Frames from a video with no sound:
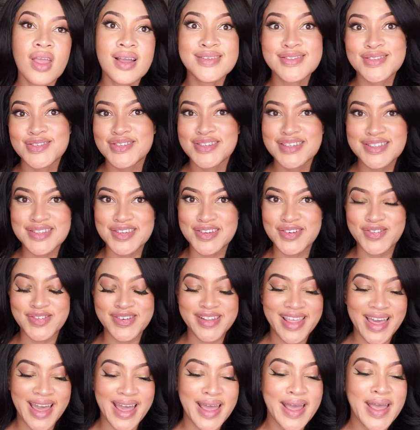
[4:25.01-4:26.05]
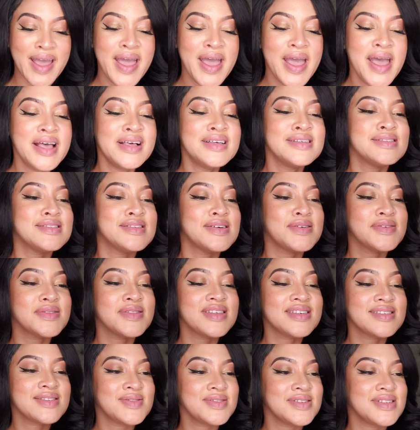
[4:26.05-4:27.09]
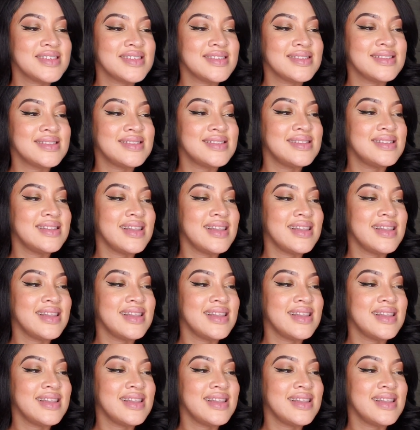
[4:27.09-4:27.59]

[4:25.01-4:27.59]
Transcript: So just ignore that. So this one is,